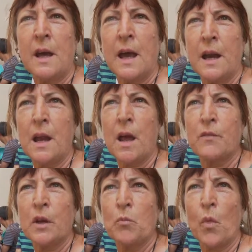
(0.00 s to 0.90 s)
and
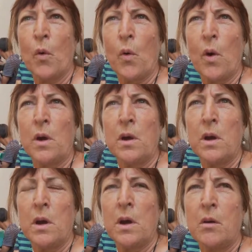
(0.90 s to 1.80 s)
having more
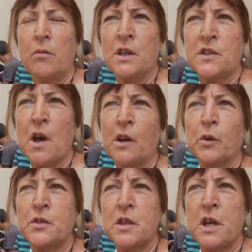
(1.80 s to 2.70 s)

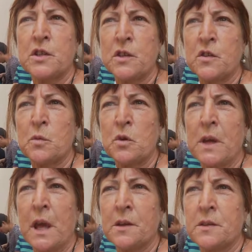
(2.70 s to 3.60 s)
recycle stations would
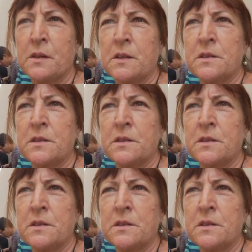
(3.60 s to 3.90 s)
be excellent.